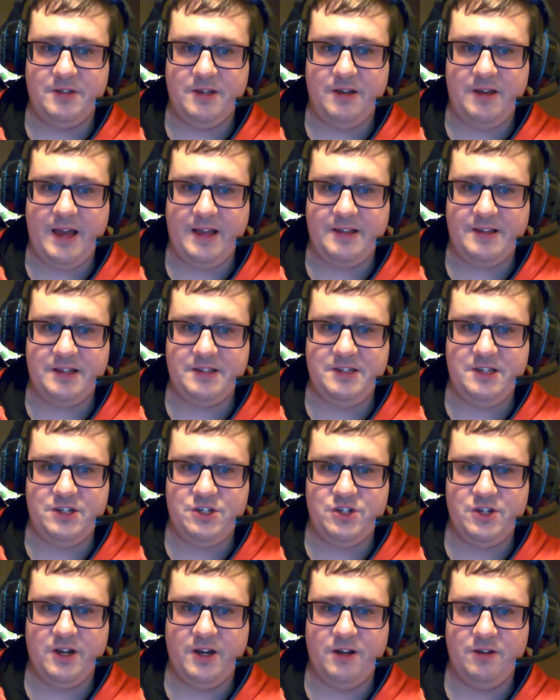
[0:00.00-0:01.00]
So yeah, Destiny's
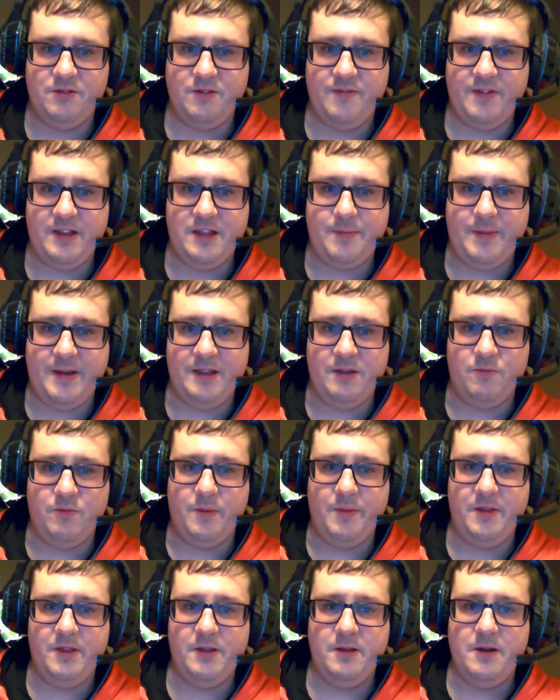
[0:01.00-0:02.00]
Child with Independent
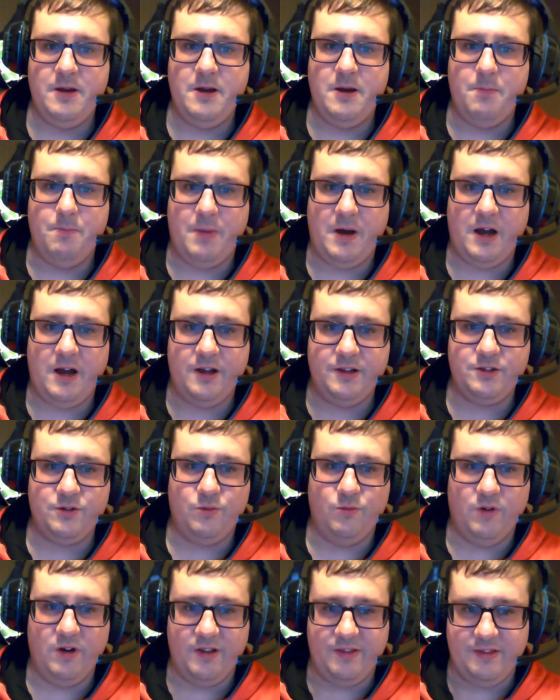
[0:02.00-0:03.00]
Woman Part
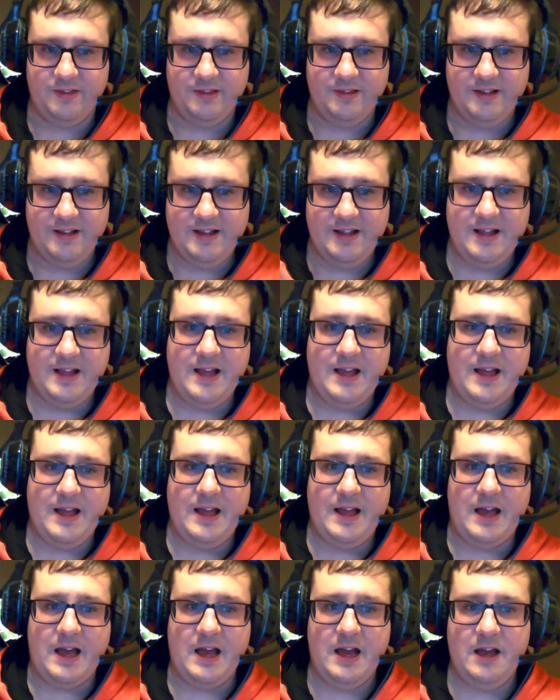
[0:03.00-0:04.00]
1.
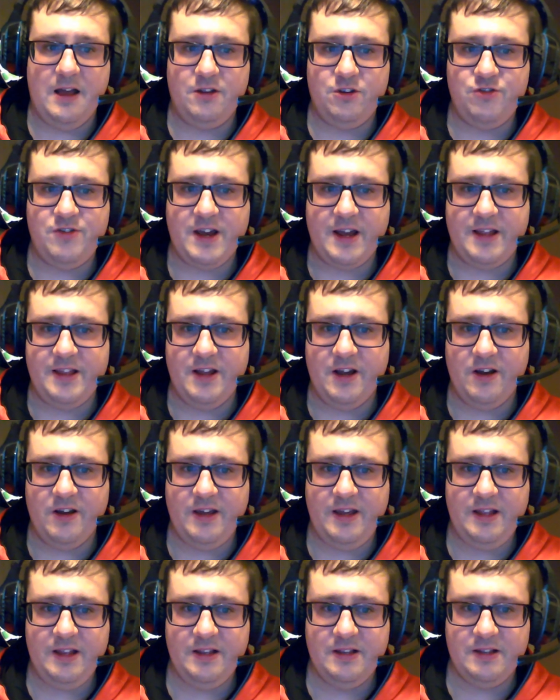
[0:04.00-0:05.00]
Track
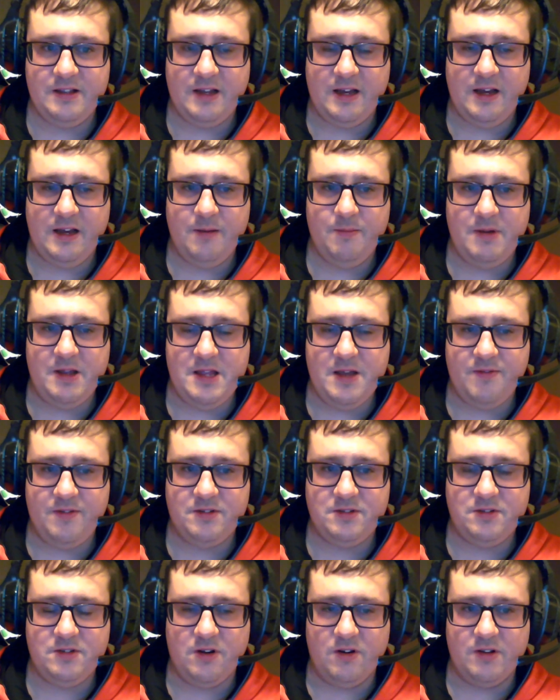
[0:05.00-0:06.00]
9, another
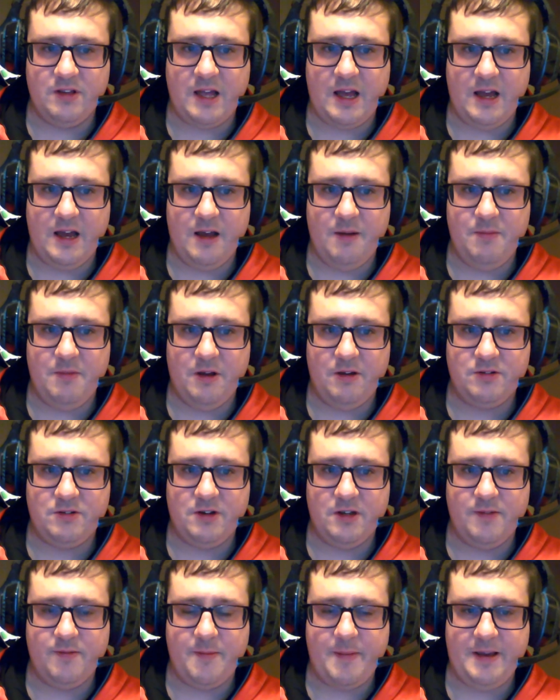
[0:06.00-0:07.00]
song that I was
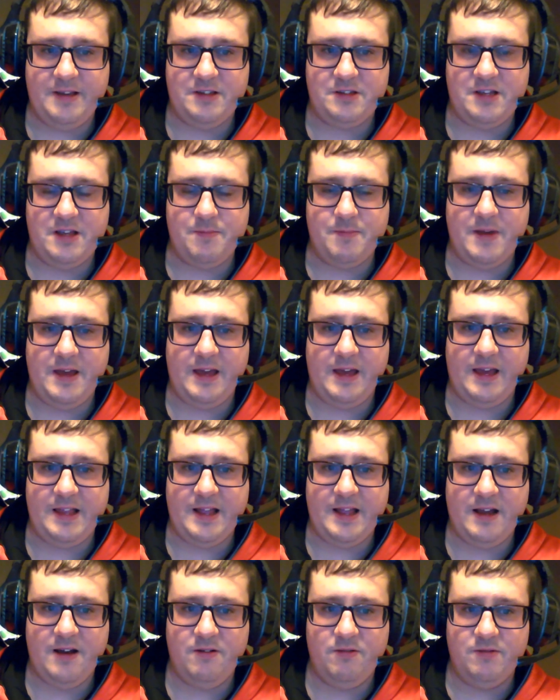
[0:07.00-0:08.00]
kind of amazed it didn't make
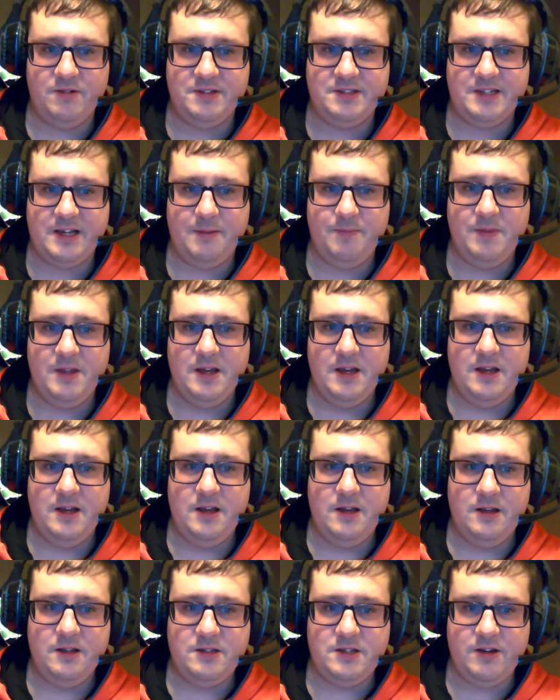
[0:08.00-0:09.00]
now was
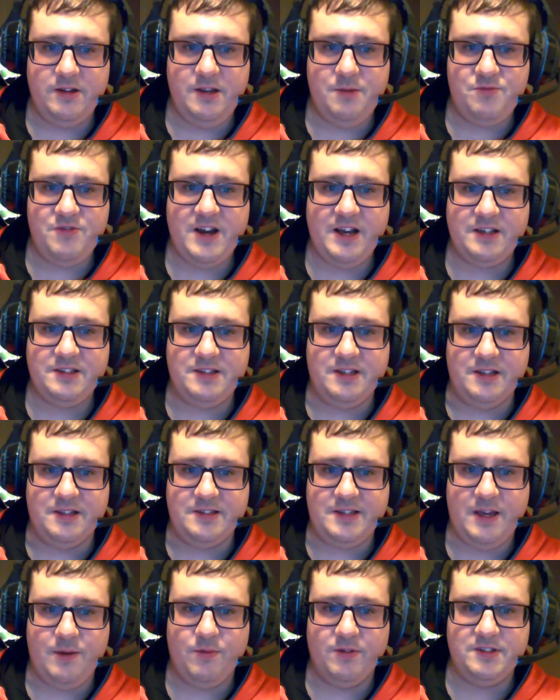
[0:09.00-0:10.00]
Tony
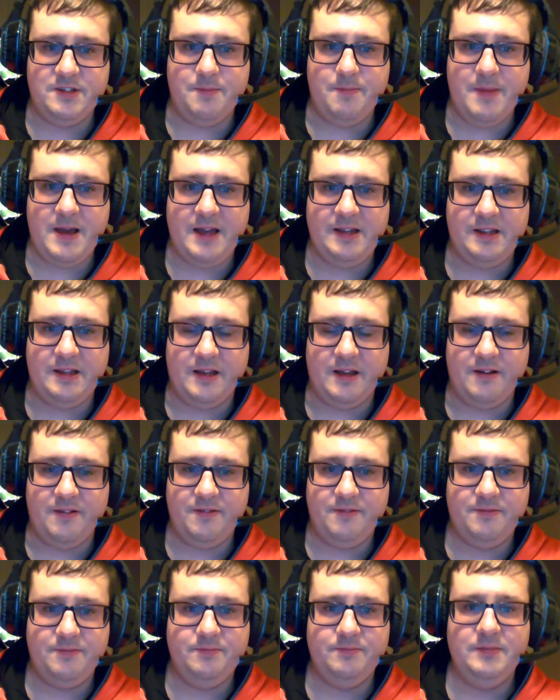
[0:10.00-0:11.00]
Braxton's "He Wasn't Man Enough."